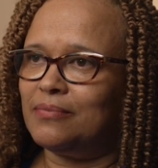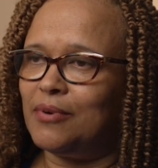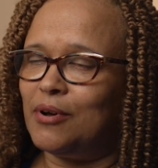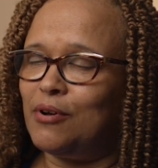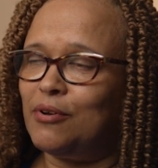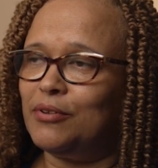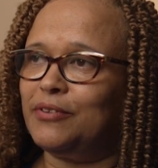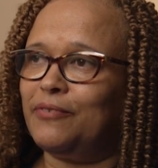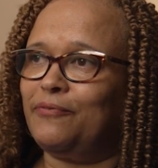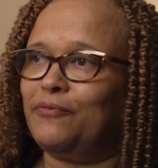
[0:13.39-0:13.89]

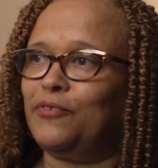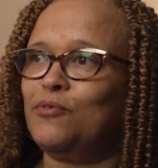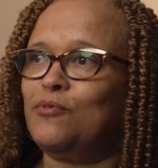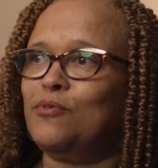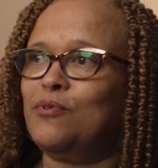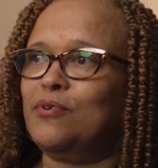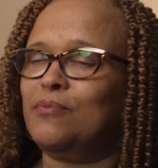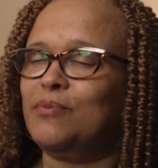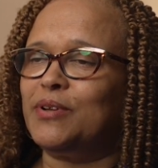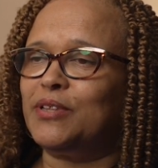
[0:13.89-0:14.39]
on the
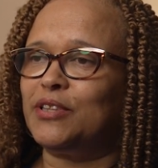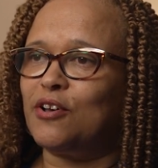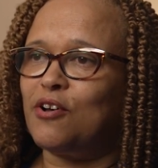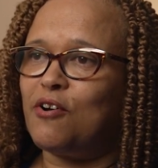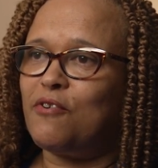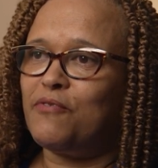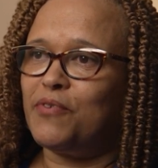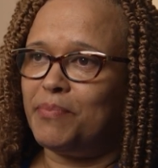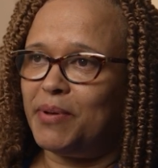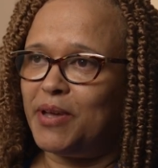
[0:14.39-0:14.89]
floor with
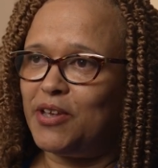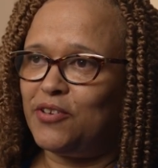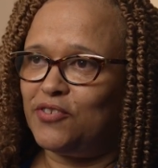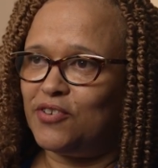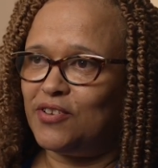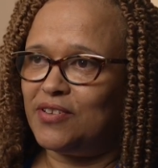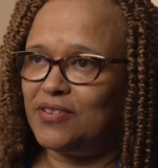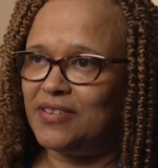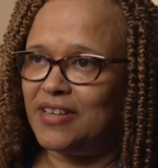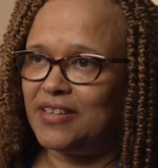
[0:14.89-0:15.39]
COVID
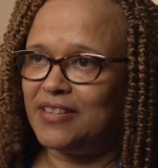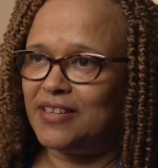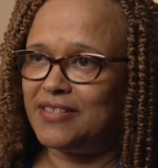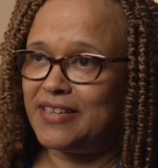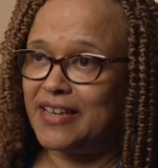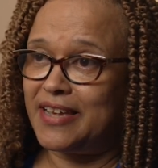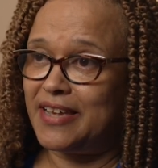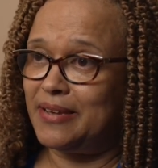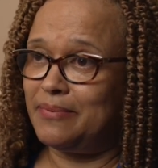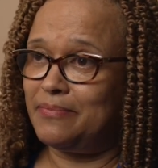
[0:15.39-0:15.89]
patients at the
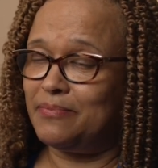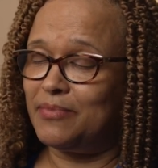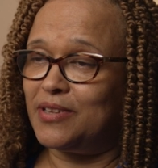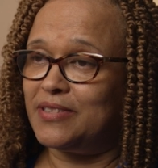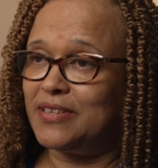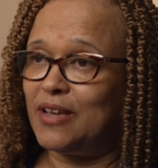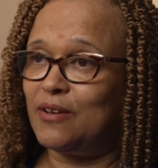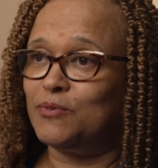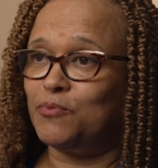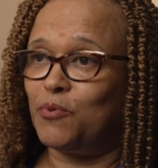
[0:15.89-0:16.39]
time
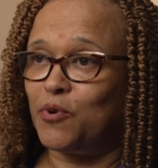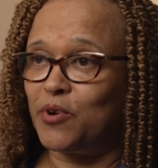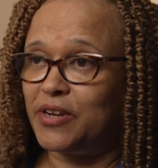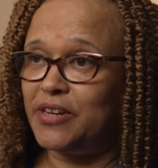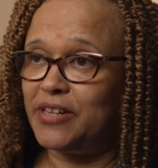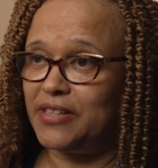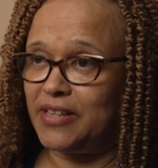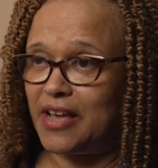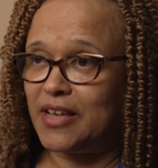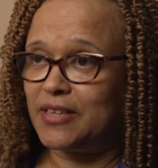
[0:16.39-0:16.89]
because I was working
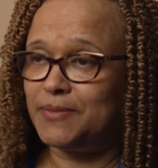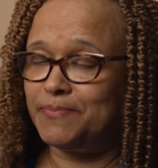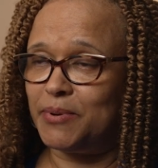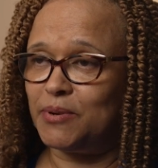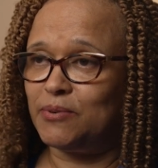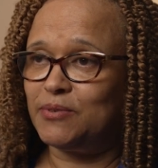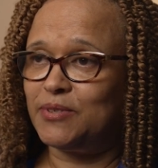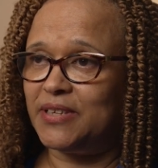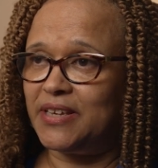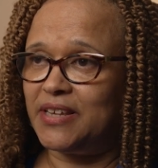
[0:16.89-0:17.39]
in the
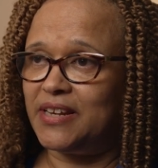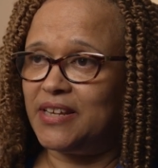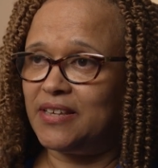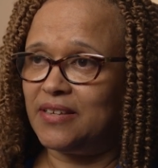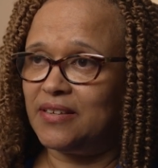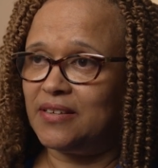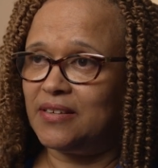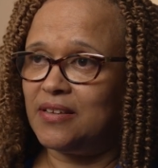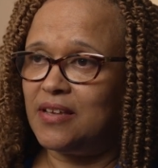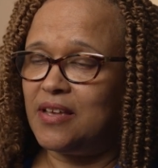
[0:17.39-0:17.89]
hospital
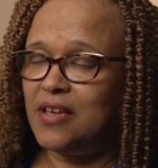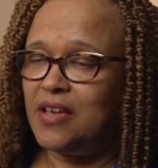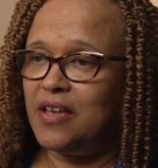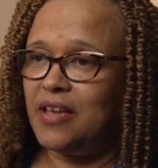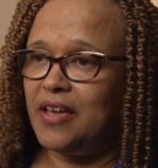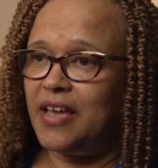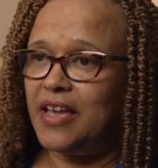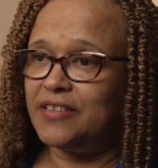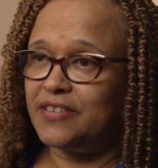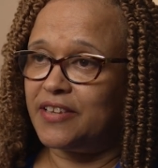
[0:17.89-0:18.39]
setting
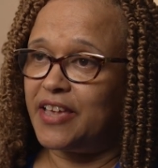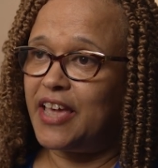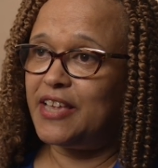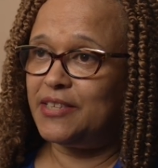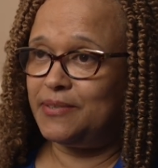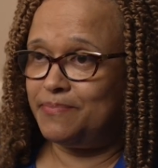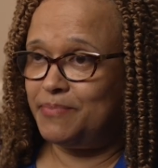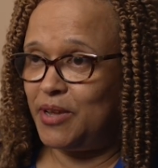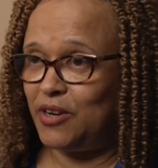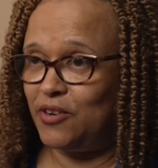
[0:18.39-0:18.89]
as a
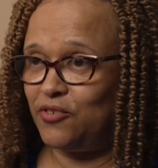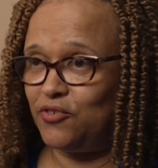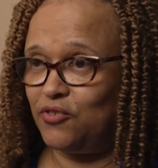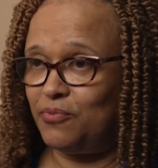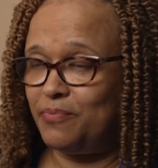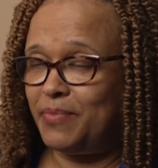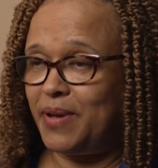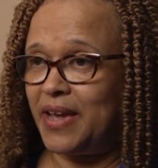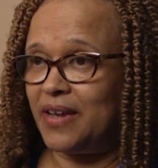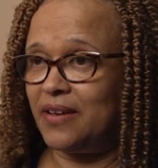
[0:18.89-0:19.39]
case
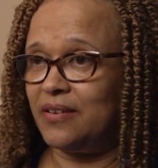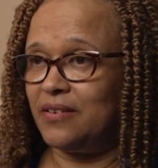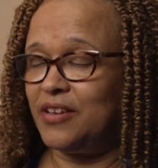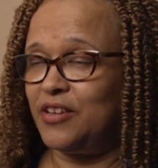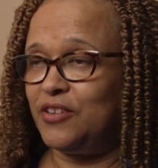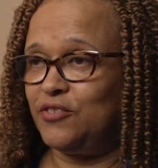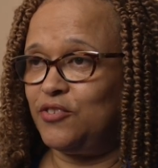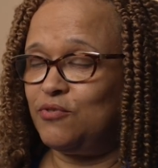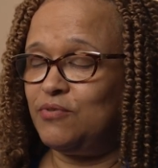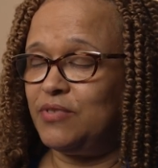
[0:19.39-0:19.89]
manager back
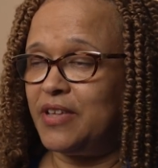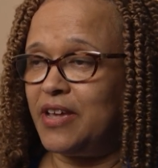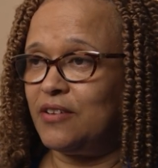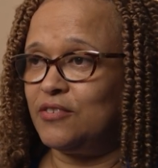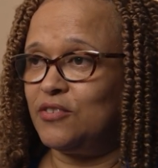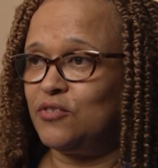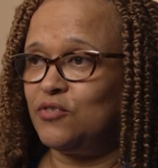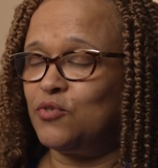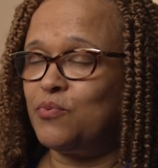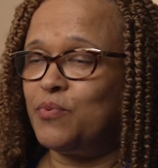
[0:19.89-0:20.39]
in
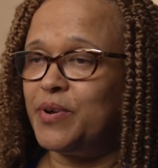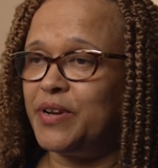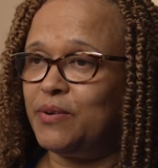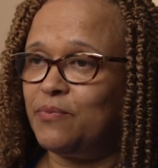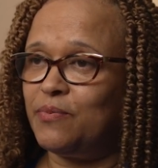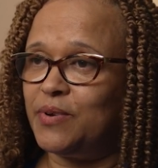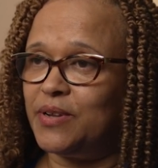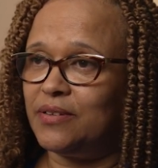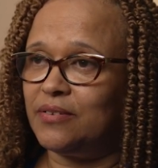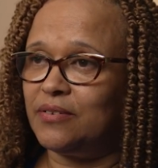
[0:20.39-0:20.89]
2020
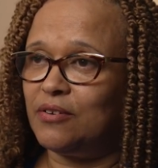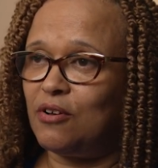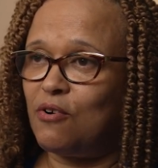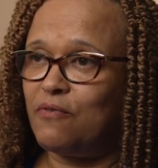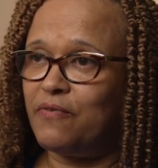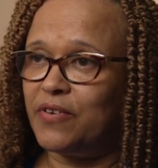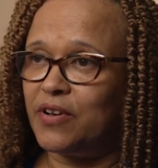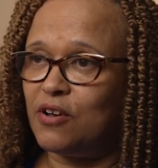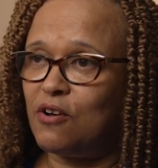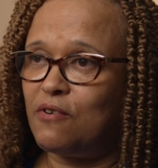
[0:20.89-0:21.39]
when
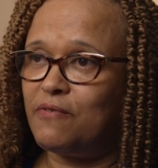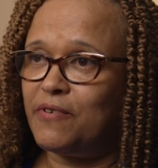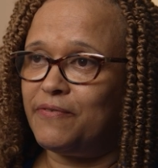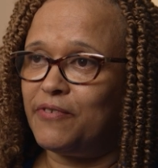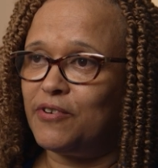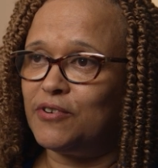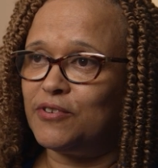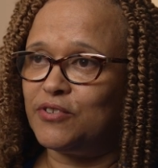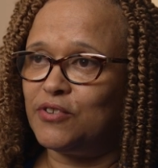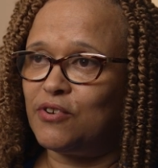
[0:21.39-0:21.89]
COVID
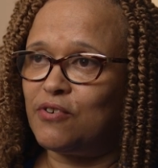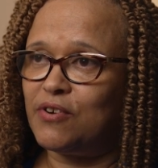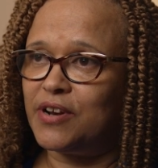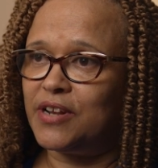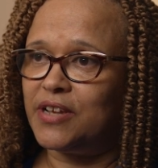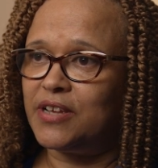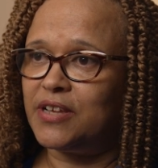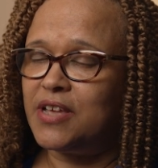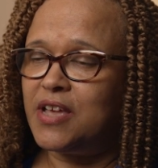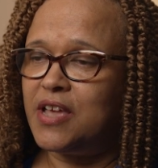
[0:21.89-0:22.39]
first
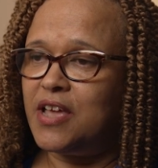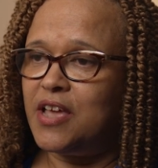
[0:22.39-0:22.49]
started.